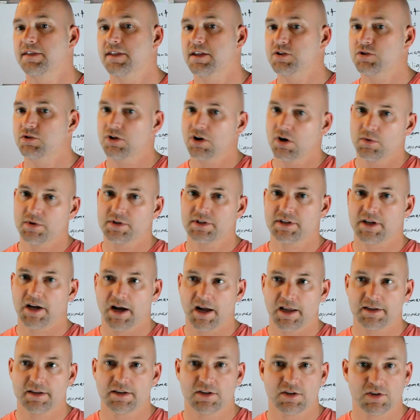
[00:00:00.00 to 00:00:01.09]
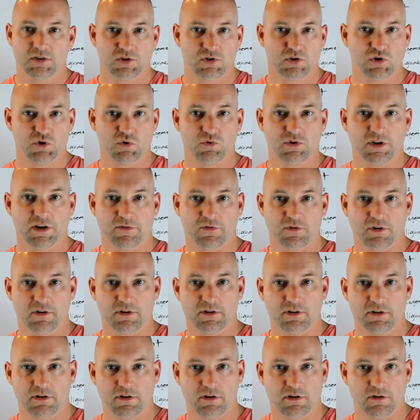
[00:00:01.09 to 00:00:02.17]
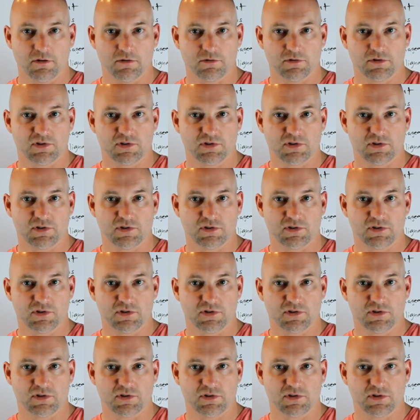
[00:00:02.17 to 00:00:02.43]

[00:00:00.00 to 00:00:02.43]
then you know it's got two different, you know,